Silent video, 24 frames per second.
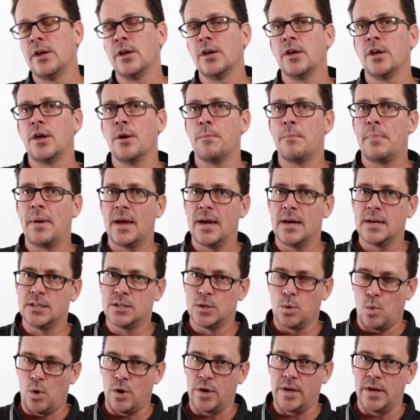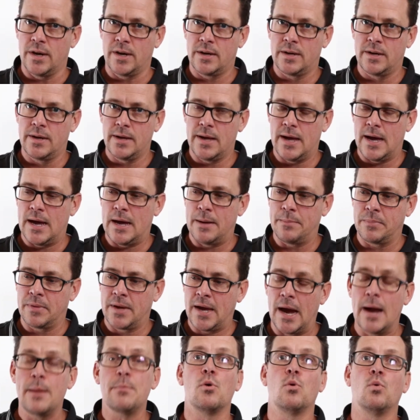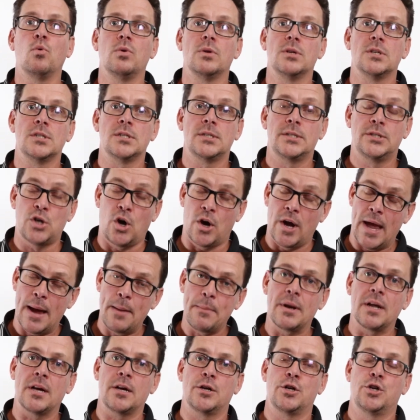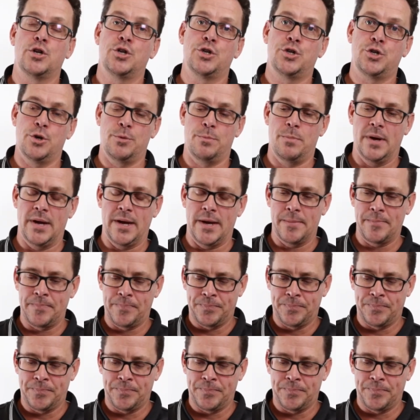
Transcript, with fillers: compared to what your um, cable diameter should be.